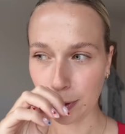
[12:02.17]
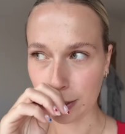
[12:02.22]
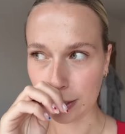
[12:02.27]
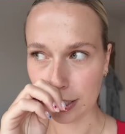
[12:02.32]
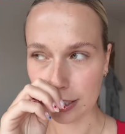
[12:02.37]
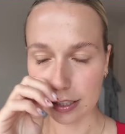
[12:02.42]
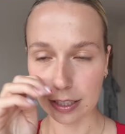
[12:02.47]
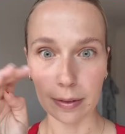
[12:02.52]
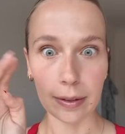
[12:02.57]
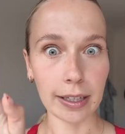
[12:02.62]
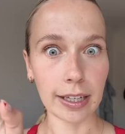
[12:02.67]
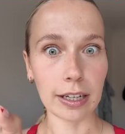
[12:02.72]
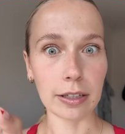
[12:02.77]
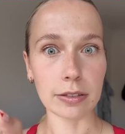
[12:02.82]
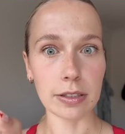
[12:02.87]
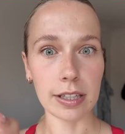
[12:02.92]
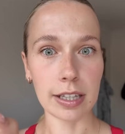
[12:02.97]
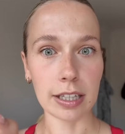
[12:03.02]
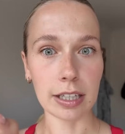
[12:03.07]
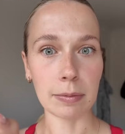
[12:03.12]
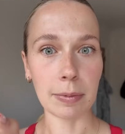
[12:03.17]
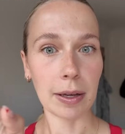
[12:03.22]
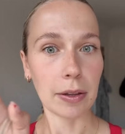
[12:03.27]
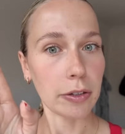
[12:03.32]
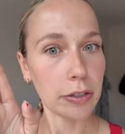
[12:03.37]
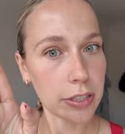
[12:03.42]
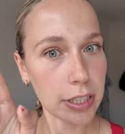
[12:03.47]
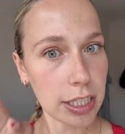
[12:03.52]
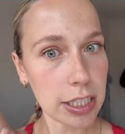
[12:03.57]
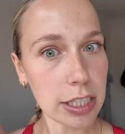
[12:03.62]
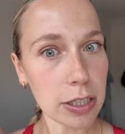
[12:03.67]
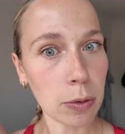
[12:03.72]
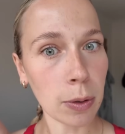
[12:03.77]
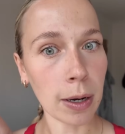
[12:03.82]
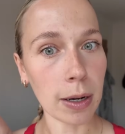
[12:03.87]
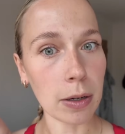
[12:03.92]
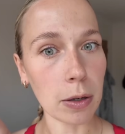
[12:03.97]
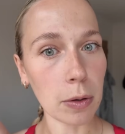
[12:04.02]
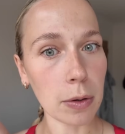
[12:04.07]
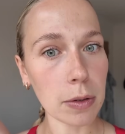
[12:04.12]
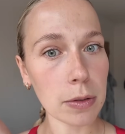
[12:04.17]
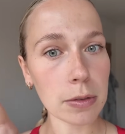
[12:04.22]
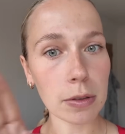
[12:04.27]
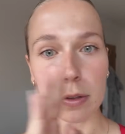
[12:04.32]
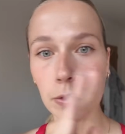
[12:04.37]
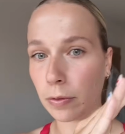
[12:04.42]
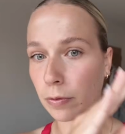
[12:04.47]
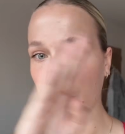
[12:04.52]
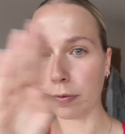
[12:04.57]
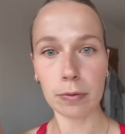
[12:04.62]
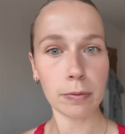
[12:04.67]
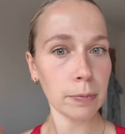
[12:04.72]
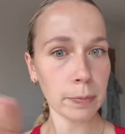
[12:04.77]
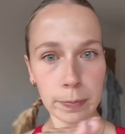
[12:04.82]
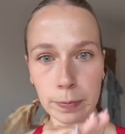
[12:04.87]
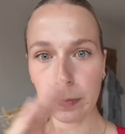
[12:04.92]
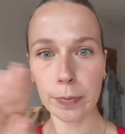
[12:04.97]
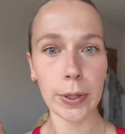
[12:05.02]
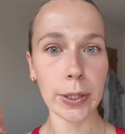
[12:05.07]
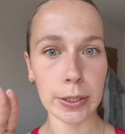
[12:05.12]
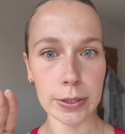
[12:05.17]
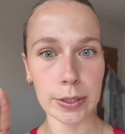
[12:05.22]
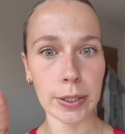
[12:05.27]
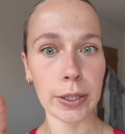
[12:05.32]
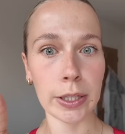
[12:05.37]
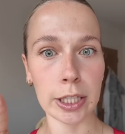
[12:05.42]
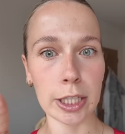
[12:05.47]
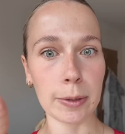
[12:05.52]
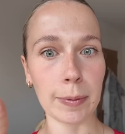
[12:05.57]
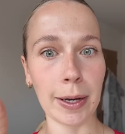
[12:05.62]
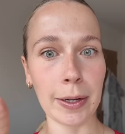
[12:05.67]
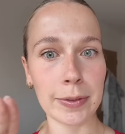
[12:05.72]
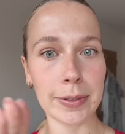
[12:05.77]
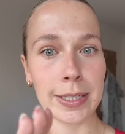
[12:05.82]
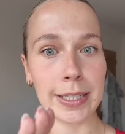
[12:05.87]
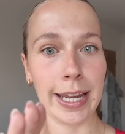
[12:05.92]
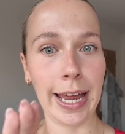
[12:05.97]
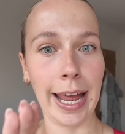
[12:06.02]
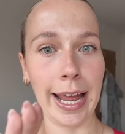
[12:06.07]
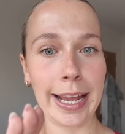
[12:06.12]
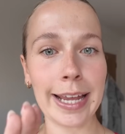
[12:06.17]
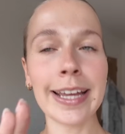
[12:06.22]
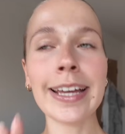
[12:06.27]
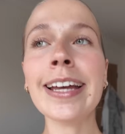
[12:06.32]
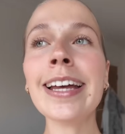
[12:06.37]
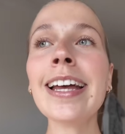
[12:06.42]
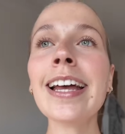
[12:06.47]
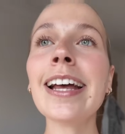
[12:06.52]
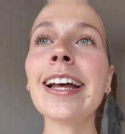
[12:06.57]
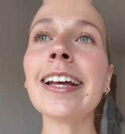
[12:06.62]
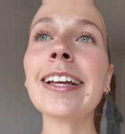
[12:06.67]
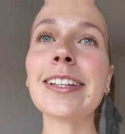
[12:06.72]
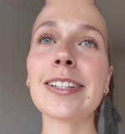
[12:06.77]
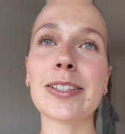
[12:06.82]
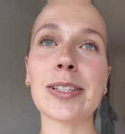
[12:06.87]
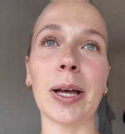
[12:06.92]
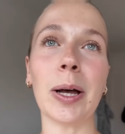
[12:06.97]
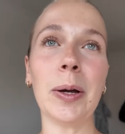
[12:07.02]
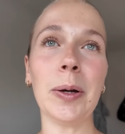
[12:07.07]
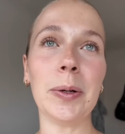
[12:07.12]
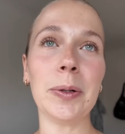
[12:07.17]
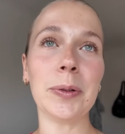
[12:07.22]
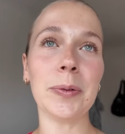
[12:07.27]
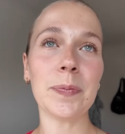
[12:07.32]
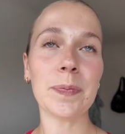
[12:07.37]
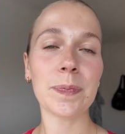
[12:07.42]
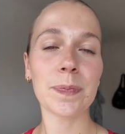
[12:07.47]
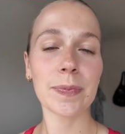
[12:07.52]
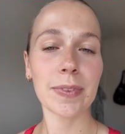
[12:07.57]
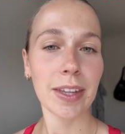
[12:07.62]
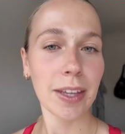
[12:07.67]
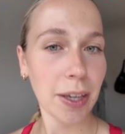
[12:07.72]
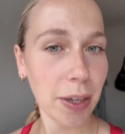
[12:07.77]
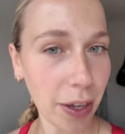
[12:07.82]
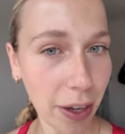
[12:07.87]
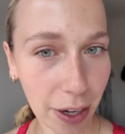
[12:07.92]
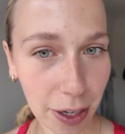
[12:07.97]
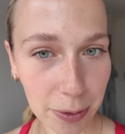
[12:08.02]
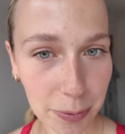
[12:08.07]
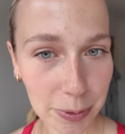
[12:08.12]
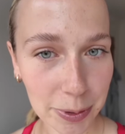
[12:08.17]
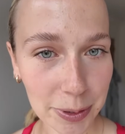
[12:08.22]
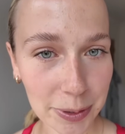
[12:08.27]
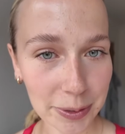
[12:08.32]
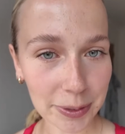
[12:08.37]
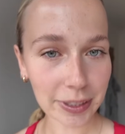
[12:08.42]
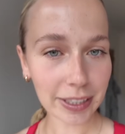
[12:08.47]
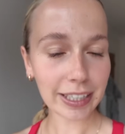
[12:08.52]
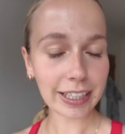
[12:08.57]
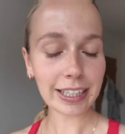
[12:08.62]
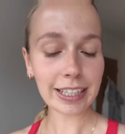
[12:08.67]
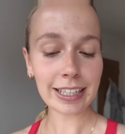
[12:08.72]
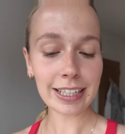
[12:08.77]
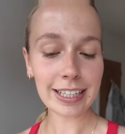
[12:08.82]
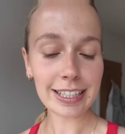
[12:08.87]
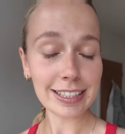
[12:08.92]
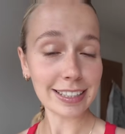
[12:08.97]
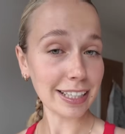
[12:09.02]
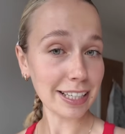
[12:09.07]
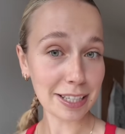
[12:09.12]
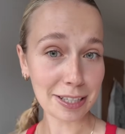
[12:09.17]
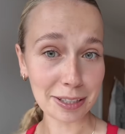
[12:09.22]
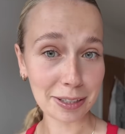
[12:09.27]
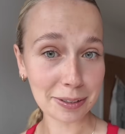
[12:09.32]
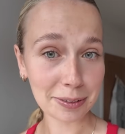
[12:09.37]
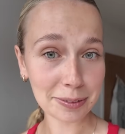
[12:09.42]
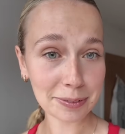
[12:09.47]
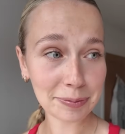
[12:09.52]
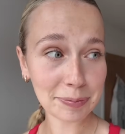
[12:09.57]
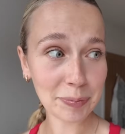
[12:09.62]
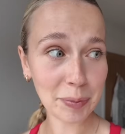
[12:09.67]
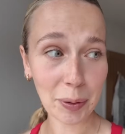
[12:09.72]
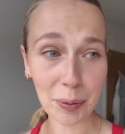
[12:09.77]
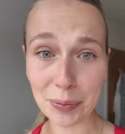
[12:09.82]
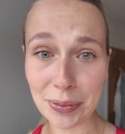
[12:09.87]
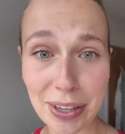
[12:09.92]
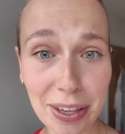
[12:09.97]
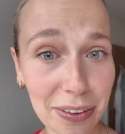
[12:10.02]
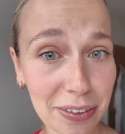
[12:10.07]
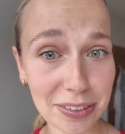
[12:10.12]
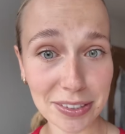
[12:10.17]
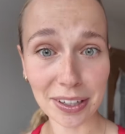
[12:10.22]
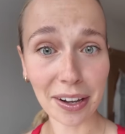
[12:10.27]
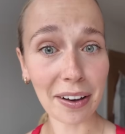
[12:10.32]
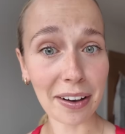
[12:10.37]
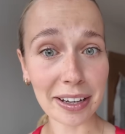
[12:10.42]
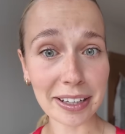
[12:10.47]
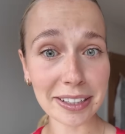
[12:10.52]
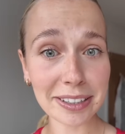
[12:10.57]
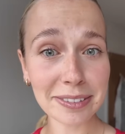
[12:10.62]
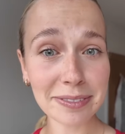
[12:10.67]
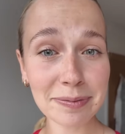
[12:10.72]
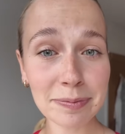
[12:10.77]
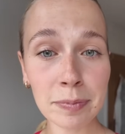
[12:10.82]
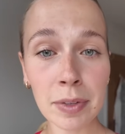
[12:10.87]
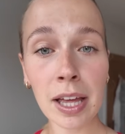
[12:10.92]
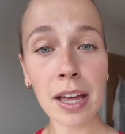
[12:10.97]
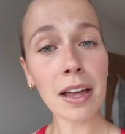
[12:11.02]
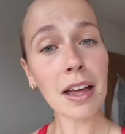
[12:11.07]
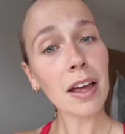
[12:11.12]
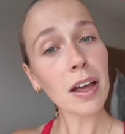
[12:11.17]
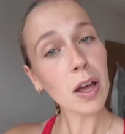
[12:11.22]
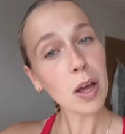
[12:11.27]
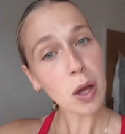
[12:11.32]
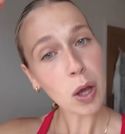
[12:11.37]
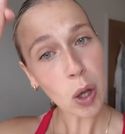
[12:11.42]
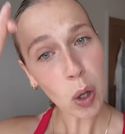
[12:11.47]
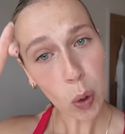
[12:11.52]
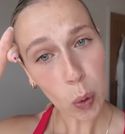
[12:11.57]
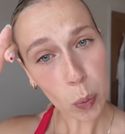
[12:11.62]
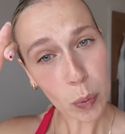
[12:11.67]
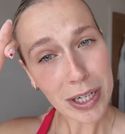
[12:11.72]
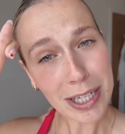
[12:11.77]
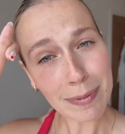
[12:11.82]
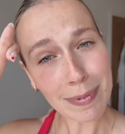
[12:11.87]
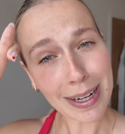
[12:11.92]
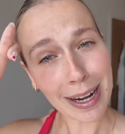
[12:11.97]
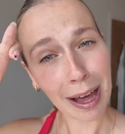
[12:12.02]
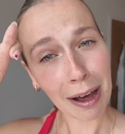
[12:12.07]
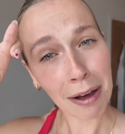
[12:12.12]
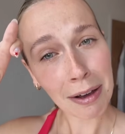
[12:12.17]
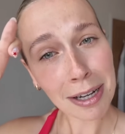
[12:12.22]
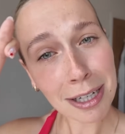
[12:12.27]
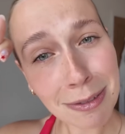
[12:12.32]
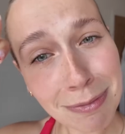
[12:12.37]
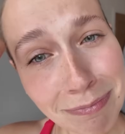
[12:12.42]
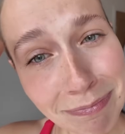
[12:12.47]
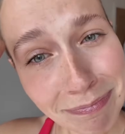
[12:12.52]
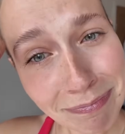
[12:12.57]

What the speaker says: because it's something else to think about. There is actually quite a lot of things to think about today. So I will see you on the other side. Wish me luck.